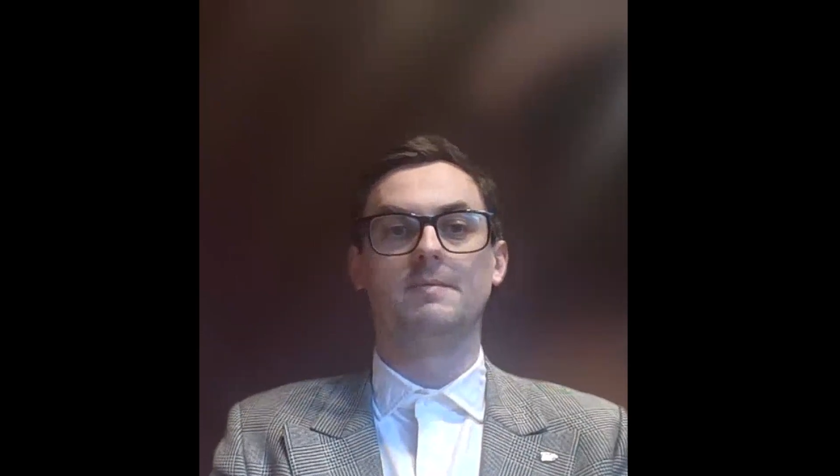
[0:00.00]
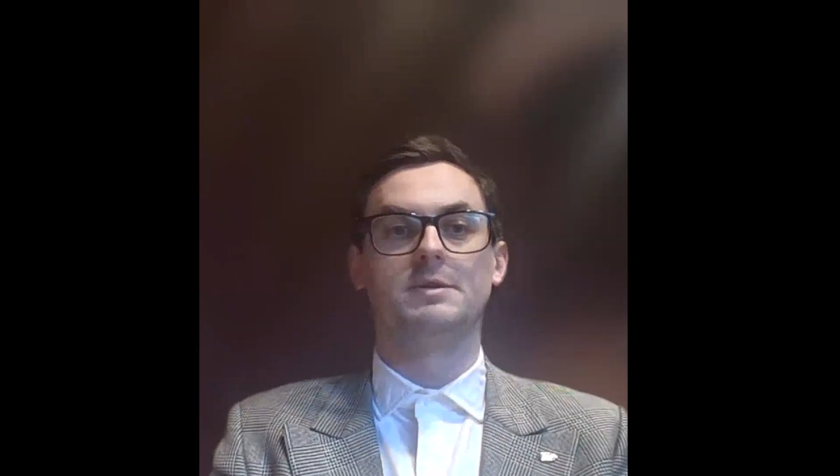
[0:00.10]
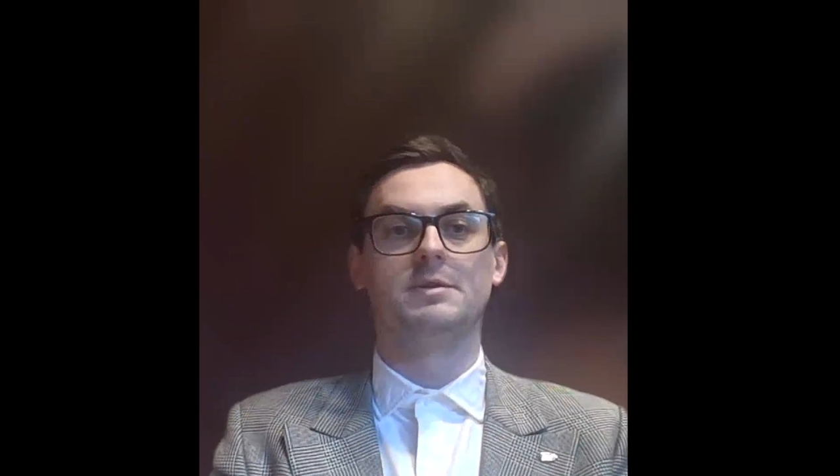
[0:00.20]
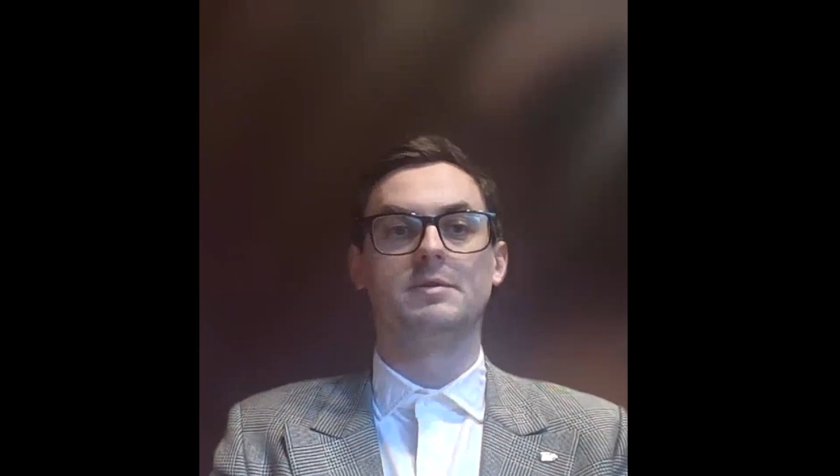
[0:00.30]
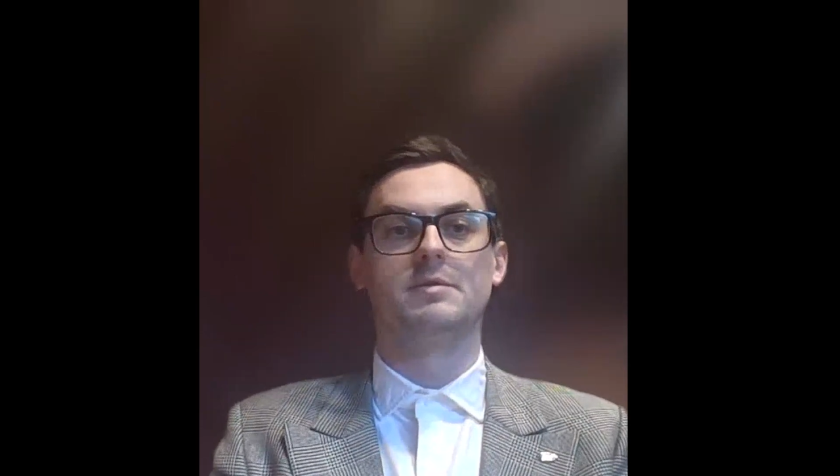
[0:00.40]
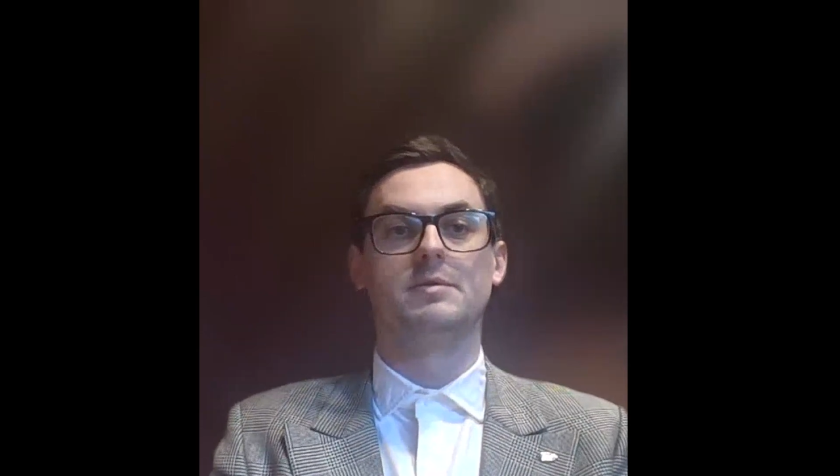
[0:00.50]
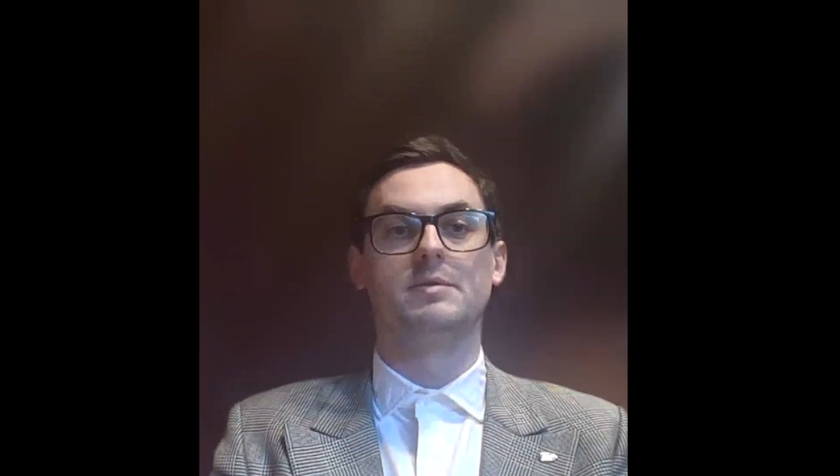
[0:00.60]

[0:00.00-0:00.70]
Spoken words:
So